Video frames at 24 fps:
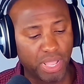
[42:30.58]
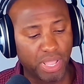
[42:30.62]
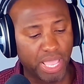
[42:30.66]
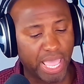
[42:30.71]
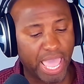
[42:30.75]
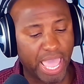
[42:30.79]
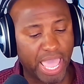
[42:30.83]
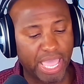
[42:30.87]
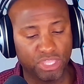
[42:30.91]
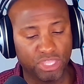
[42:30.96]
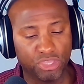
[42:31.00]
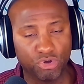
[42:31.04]

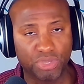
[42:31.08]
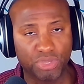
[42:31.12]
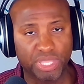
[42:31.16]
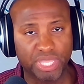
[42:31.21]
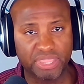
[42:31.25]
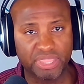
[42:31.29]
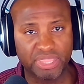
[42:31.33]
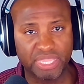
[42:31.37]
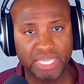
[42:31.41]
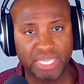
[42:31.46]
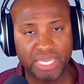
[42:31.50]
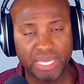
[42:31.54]
and you'll
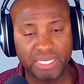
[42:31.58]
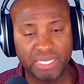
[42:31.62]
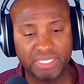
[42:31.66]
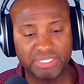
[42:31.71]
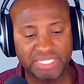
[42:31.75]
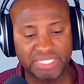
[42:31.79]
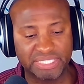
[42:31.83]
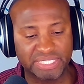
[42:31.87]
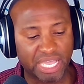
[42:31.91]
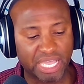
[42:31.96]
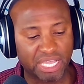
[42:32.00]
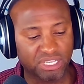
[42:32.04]
get the
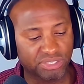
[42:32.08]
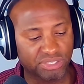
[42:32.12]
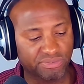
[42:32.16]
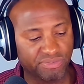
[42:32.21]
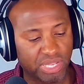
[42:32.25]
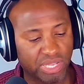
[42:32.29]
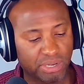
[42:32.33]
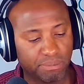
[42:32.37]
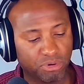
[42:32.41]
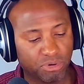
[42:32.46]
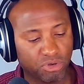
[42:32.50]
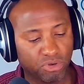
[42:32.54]
discounts
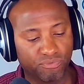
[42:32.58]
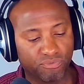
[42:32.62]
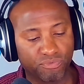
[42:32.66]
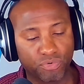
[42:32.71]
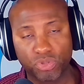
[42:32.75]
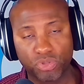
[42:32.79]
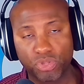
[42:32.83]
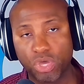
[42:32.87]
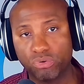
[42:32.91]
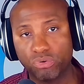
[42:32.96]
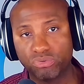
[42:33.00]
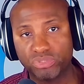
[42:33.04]
available for
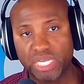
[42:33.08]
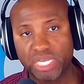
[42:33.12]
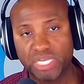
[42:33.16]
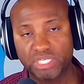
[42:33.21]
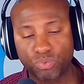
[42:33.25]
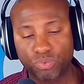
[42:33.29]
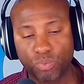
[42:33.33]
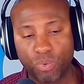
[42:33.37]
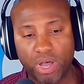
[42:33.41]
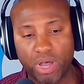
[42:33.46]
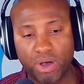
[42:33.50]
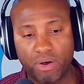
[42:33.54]
those as
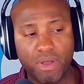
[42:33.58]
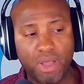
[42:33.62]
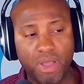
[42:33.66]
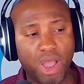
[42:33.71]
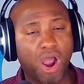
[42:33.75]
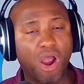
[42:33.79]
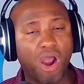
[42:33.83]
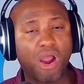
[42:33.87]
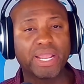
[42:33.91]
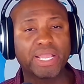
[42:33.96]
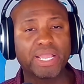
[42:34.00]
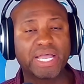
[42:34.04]
well.
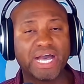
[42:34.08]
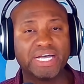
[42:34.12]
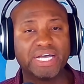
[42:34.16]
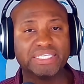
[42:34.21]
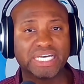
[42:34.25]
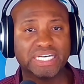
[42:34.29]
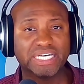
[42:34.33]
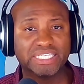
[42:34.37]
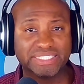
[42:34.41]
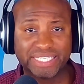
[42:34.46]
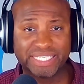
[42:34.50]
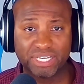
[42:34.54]
All right, guys,
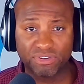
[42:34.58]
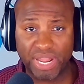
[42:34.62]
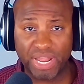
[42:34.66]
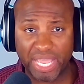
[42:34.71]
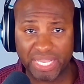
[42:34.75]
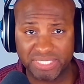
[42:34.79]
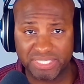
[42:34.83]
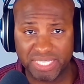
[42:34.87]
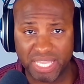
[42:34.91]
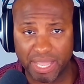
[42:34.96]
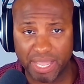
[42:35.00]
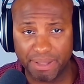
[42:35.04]
until
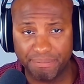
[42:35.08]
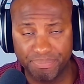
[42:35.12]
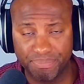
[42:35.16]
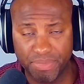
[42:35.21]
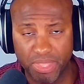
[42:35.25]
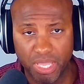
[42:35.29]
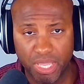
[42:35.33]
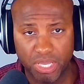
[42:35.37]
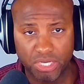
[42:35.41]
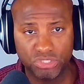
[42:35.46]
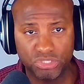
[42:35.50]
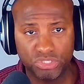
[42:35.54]
next time,
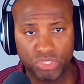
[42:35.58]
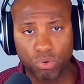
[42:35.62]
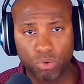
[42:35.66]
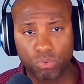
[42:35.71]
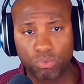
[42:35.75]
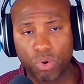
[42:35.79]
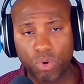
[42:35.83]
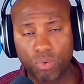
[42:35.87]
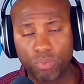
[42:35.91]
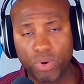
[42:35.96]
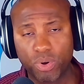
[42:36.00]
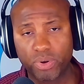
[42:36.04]
don't
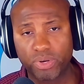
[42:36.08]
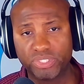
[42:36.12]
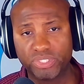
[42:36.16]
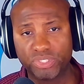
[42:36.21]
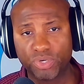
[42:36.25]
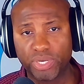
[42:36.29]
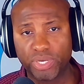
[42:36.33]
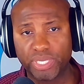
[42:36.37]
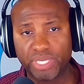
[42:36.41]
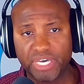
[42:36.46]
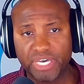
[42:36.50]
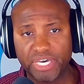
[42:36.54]
grow weary
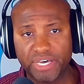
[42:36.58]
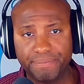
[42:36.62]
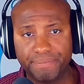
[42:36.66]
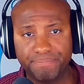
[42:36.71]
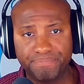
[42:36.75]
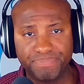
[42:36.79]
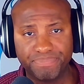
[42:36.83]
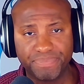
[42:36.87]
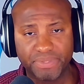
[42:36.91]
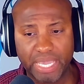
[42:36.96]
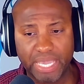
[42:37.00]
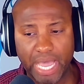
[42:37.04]
doing good.
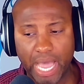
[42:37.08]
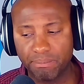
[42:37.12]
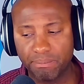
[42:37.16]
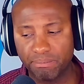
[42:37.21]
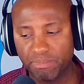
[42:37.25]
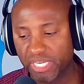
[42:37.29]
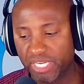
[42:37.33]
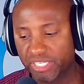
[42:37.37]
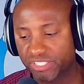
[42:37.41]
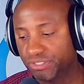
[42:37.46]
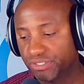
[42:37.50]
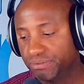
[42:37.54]
God
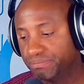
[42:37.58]
bless you.